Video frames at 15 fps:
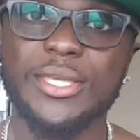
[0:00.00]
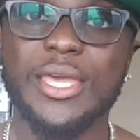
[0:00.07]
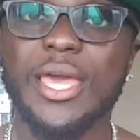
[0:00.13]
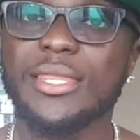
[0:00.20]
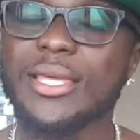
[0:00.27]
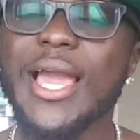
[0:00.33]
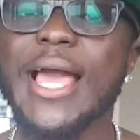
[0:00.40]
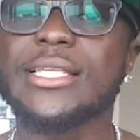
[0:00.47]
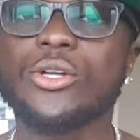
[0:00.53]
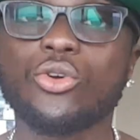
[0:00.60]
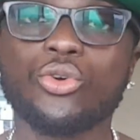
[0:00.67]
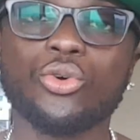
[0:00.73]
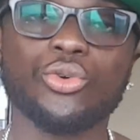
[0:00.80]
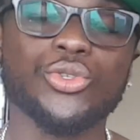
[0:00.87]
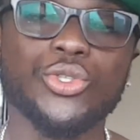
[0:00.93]
And the guy's a
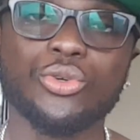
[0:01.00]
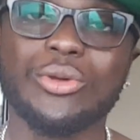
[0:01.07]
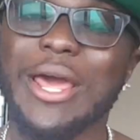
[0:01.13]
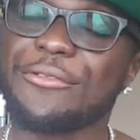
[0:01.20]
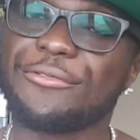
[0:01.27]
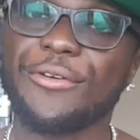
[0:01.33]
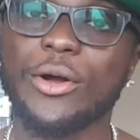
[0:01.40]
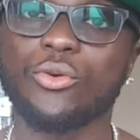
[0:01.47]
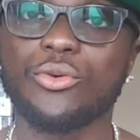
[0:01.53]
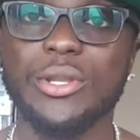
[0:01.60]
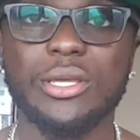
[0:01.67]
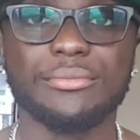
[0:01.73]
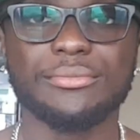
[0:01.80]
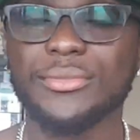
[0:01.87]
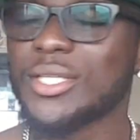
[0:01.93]
cool dude, I fuck with
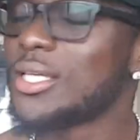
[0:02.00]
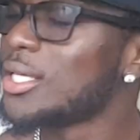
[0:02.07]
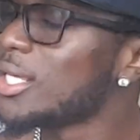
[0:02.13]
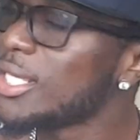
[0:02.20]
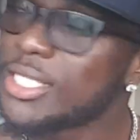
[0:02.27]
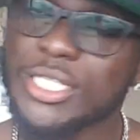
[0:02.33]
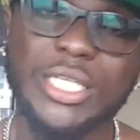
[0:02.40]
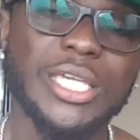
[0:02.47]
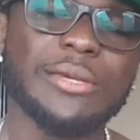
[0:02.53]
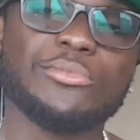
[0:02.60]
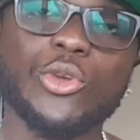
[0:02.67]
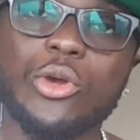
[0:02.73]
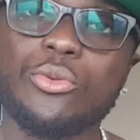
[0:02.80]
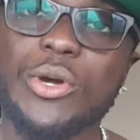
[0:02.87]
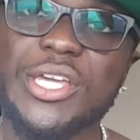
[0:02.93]
him. He should keep
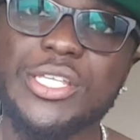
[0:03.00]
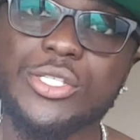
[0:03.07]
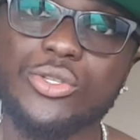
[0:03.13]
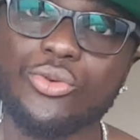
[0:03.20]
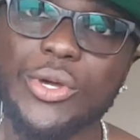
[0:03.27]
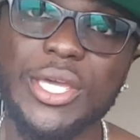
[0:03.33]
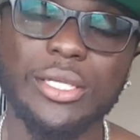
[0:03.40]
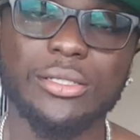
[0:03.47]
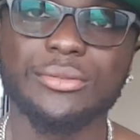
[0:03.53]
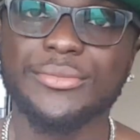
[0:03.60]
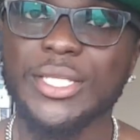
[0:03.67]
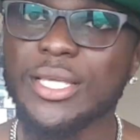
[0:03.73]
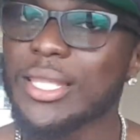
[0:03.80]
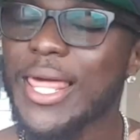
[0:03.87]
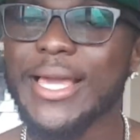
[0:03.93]
doing what he's doing.
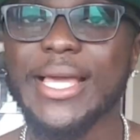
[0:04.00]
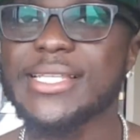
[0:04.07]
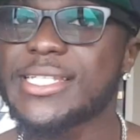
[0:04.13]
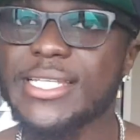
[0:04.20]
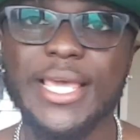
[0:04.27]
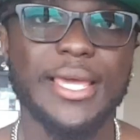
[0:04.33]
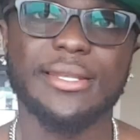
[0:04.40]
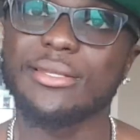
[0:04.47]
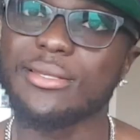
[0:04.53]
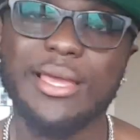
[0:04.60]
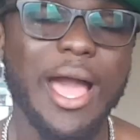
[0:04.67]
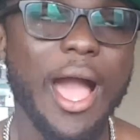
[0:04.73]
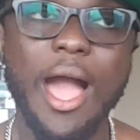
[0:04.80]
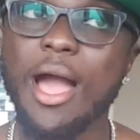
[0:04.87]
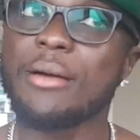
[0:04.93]
Like I said,
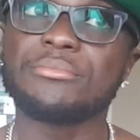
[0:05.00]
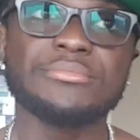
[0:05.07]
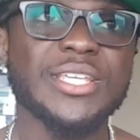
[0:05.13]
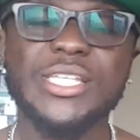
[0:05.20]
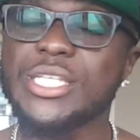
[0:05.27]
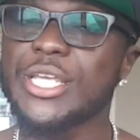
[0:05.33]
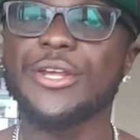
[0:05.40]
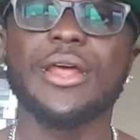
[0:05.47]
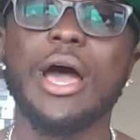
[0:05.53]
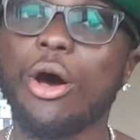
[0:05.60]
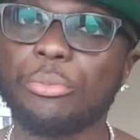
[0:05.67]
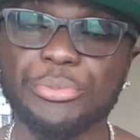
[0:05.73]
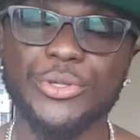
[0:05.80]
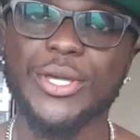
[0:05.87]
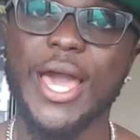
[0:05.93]
I'm just here to
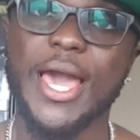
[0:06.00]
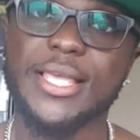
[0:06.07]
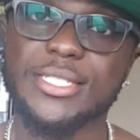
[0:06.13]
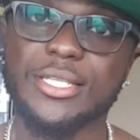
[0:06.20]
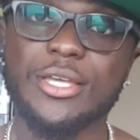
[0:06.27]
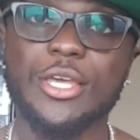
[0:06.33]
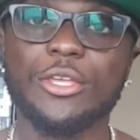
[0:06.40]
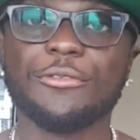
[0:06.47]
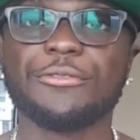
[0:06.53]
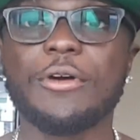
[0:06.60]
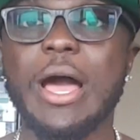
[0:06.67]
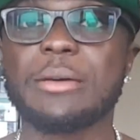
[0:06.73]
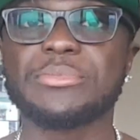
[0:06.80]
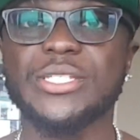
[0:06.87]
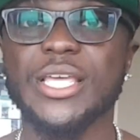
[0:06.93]
help you guys. You feel
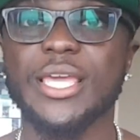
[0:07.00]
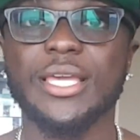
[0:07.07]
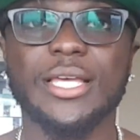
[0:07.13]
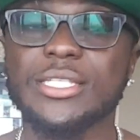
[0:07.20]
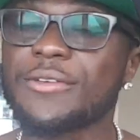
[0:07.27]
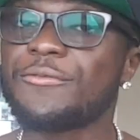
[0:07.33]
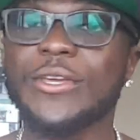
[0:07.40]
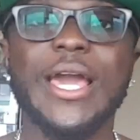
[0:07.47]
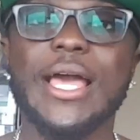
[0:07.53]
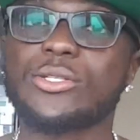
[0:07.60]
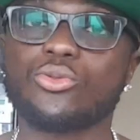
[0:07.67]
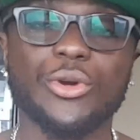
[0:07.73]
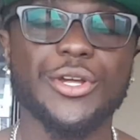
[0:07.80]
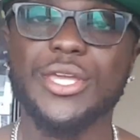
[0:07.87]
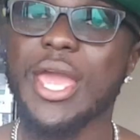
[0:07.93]
what I'm saying? Because if you guys
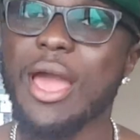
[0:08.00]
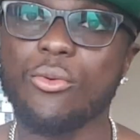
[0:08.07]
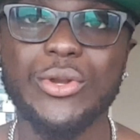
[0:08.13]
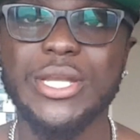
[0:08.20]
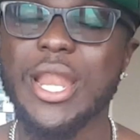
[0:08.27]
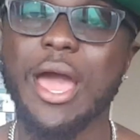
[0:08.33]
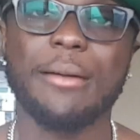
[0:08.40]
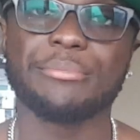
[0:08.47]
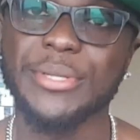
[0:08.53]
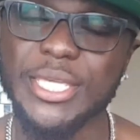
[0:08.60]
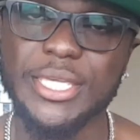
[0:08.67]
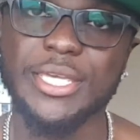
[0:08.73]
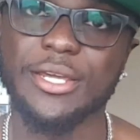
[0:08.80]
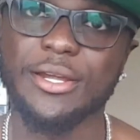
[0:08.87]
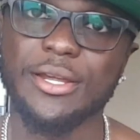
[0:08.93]
weren't here, I would not
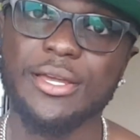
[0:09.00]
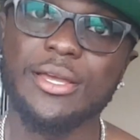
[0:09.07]
be here.